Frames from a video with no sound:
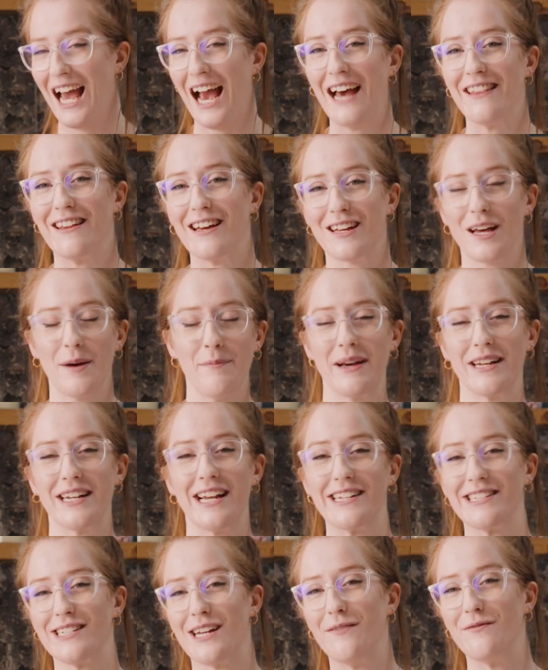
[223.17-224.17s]
and then come back
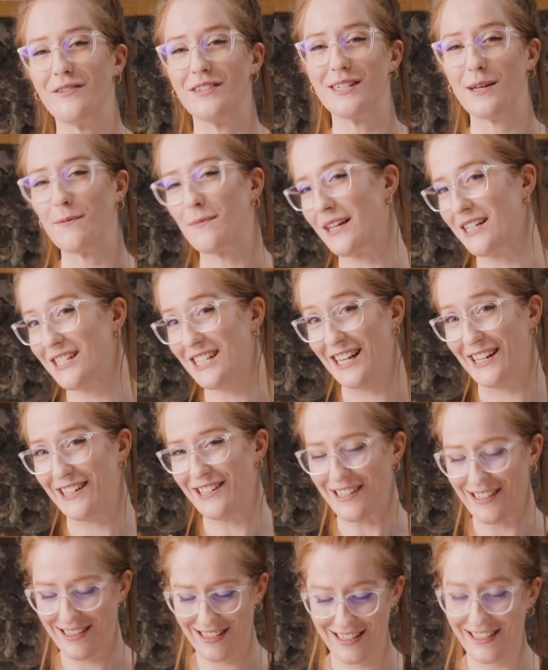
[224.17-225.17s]
next time for something
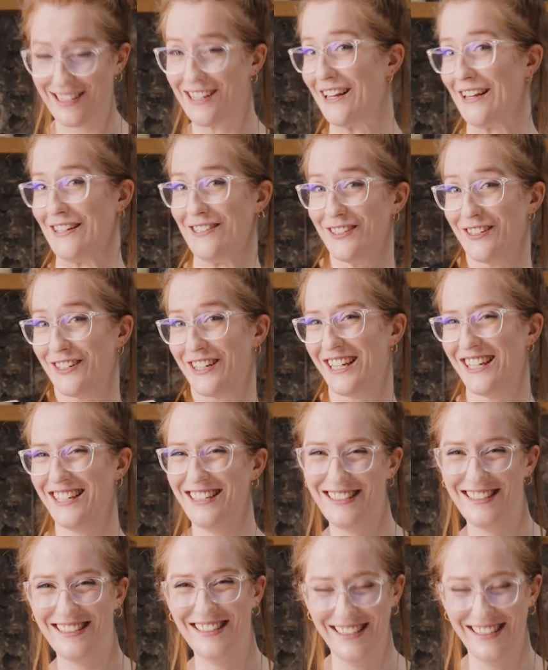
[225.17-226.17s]
delicious. Enjoy!